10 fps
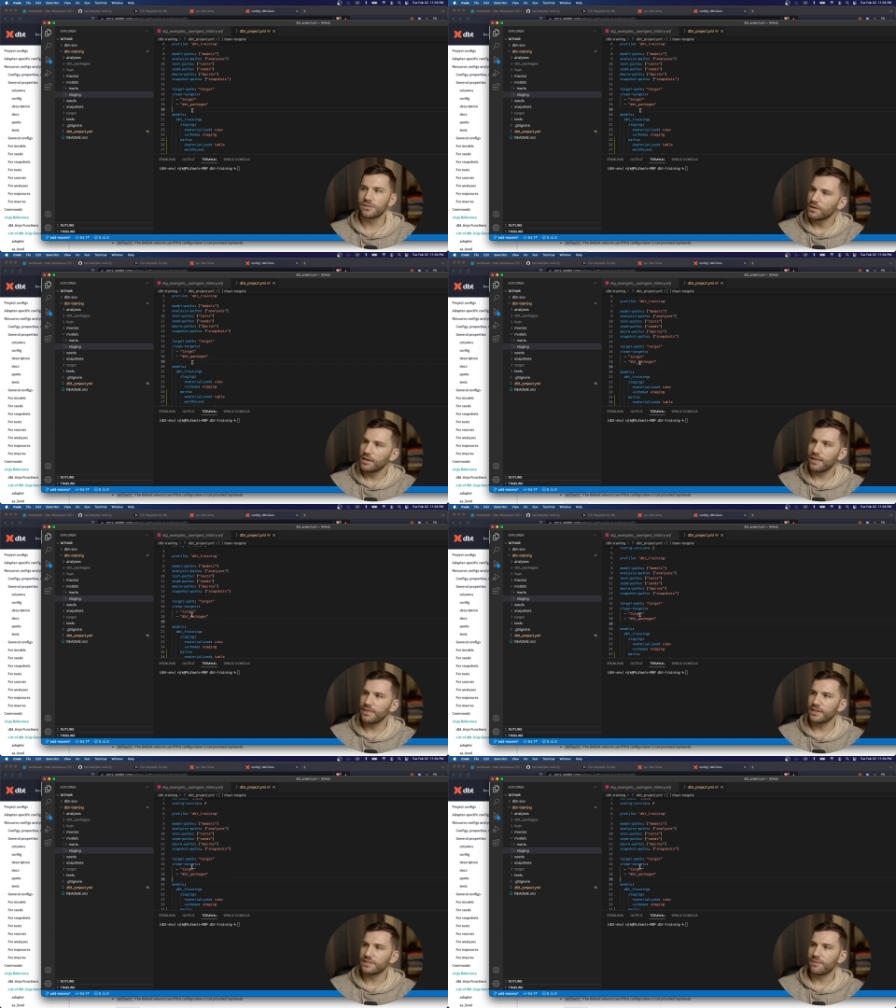And
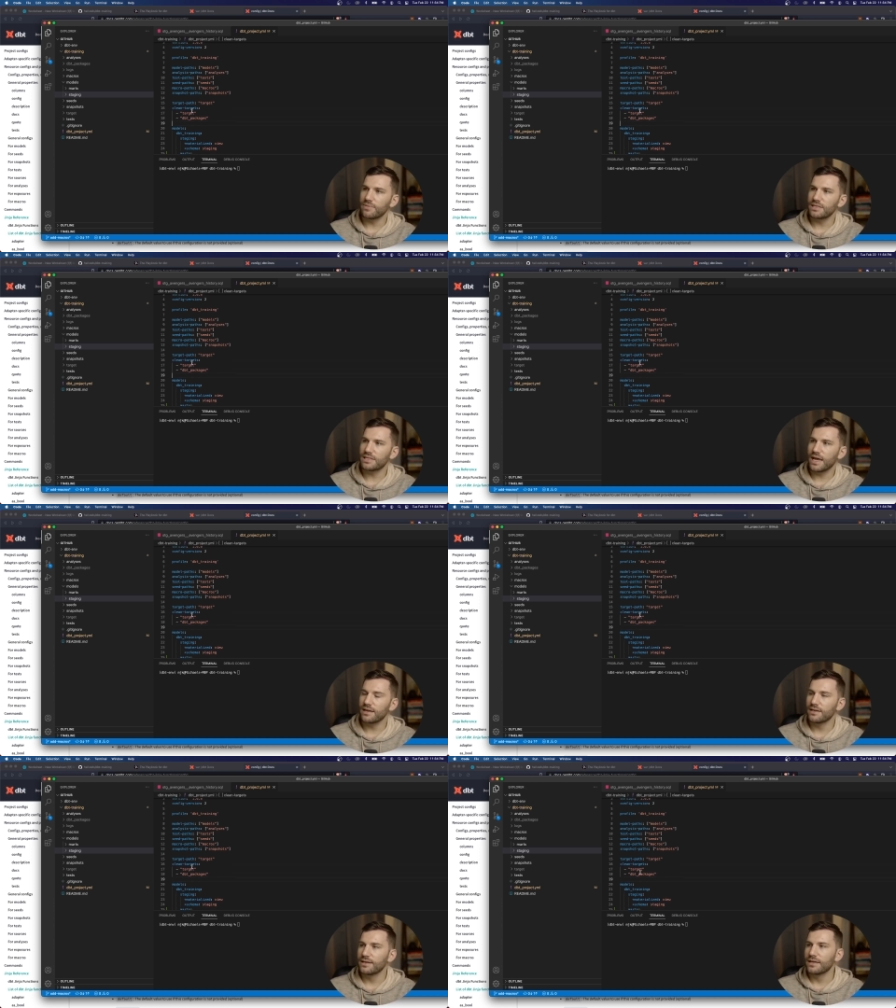this can be set
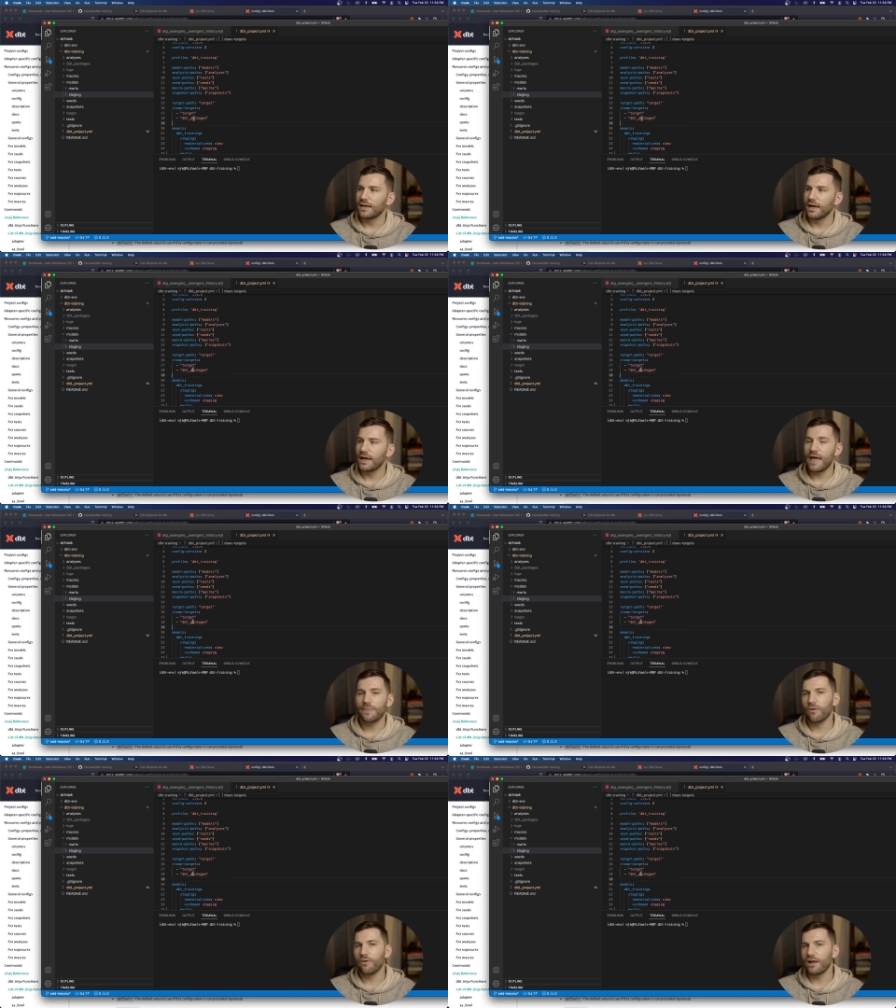at the
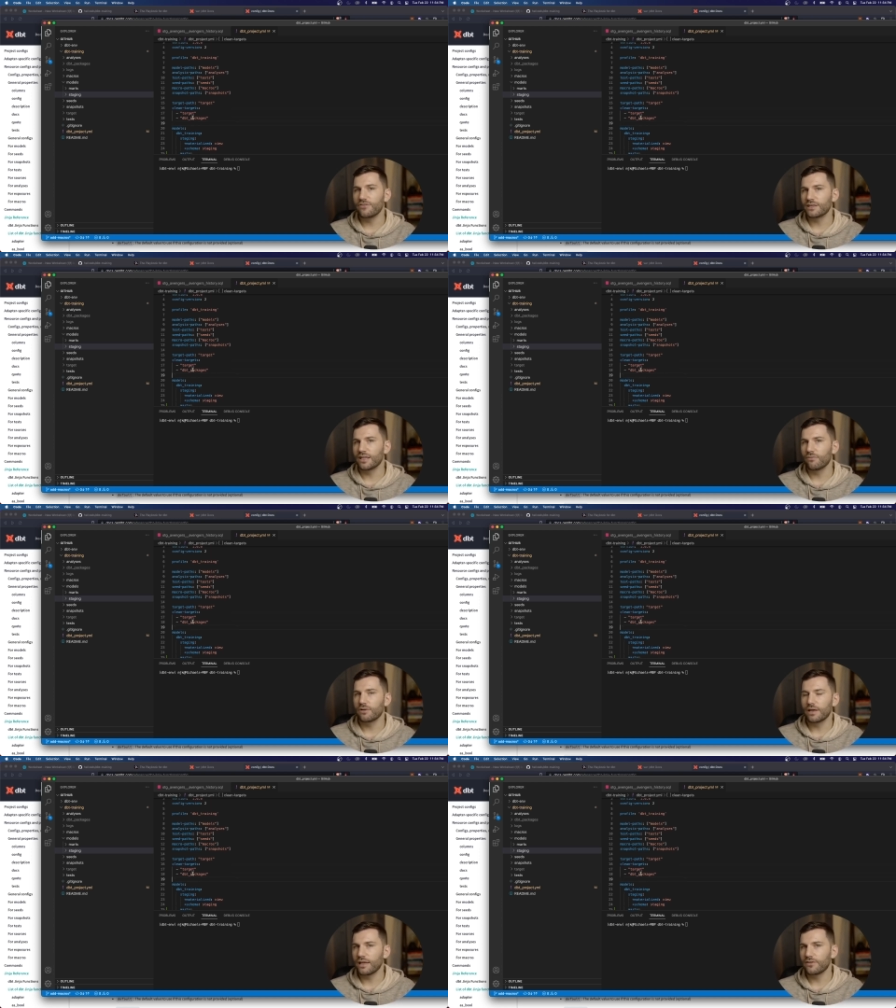project level
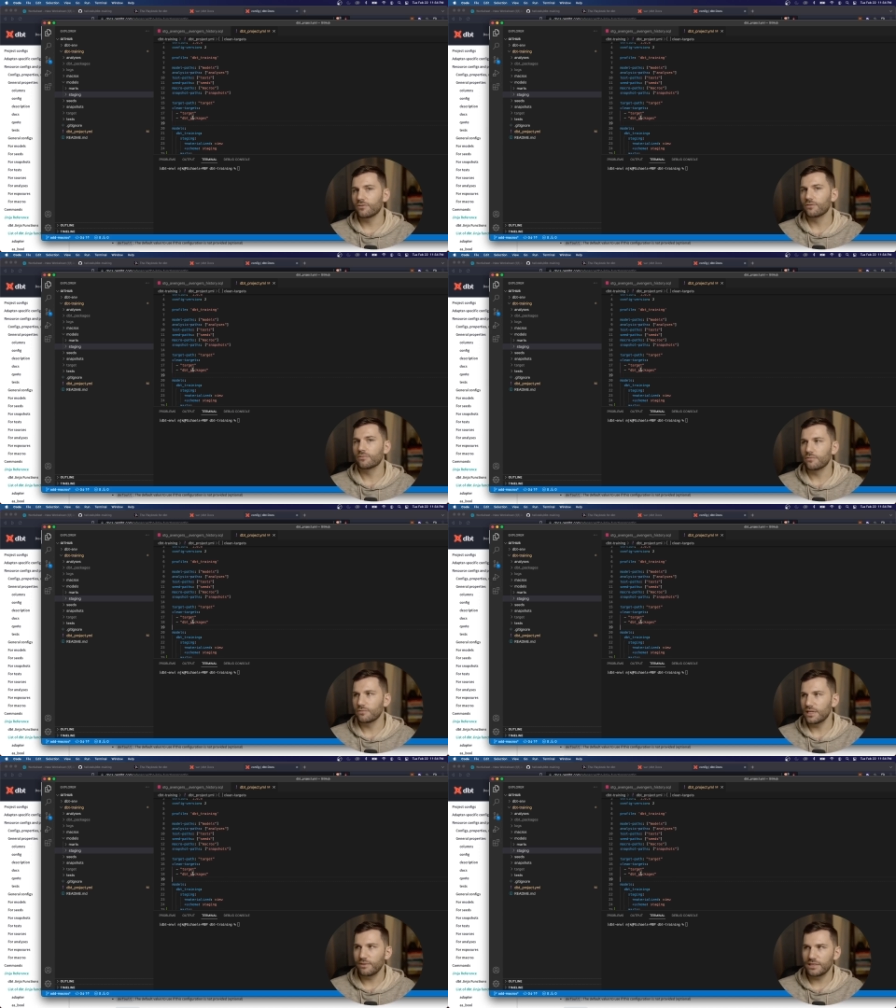again. So
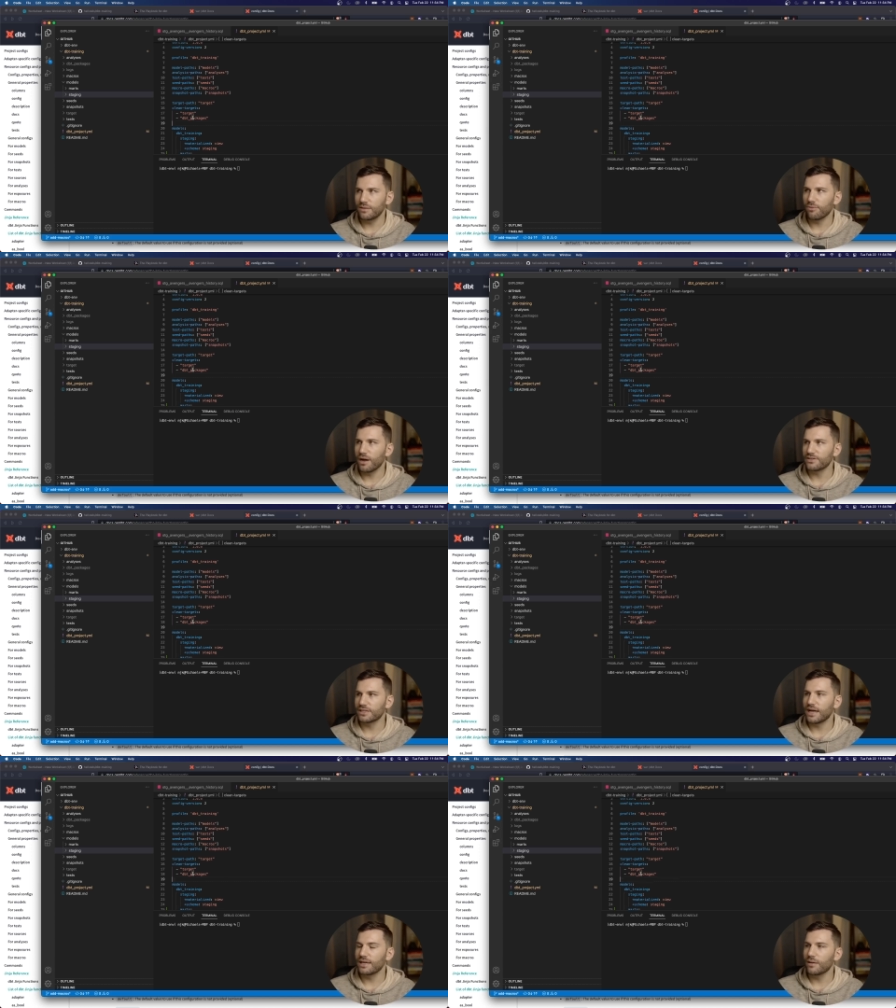dbt
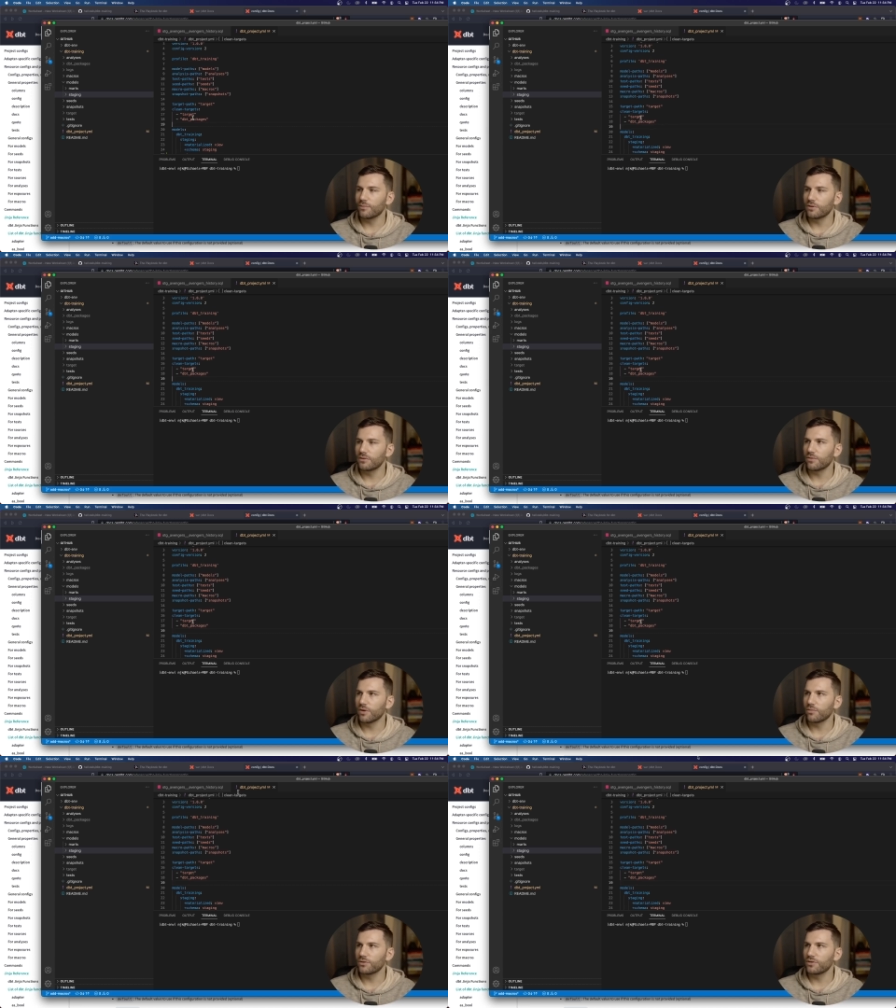project.yaml is
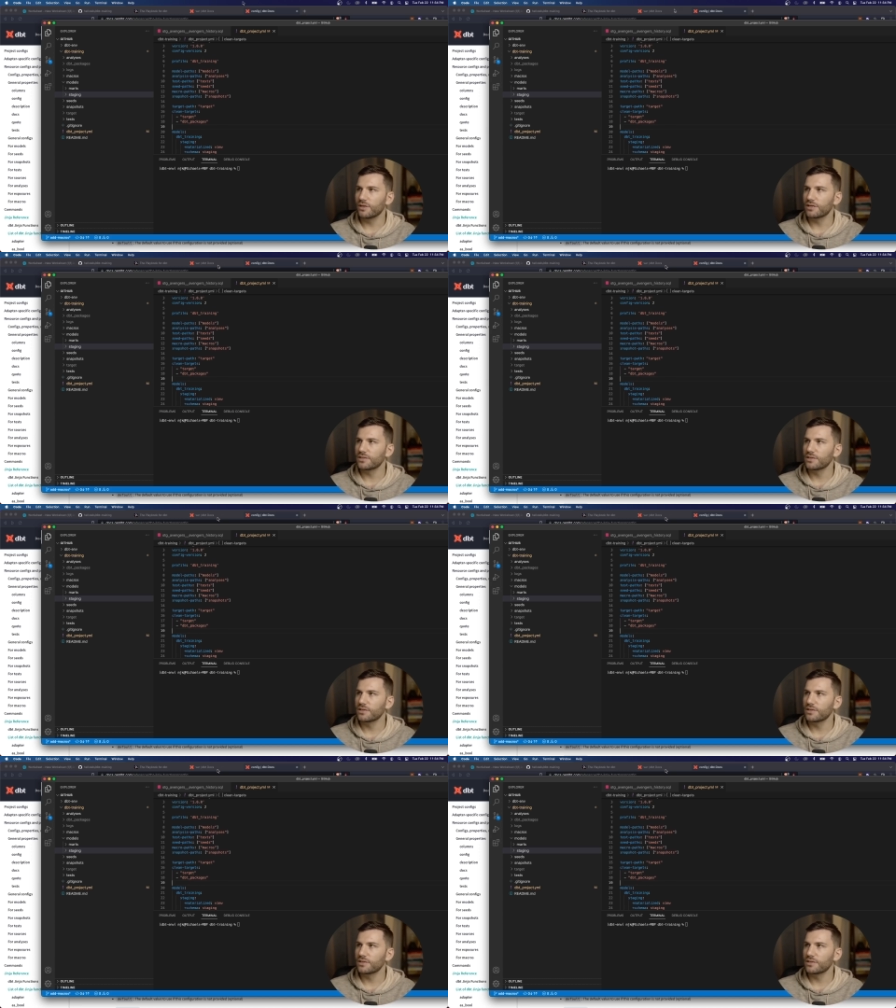where we'll do this.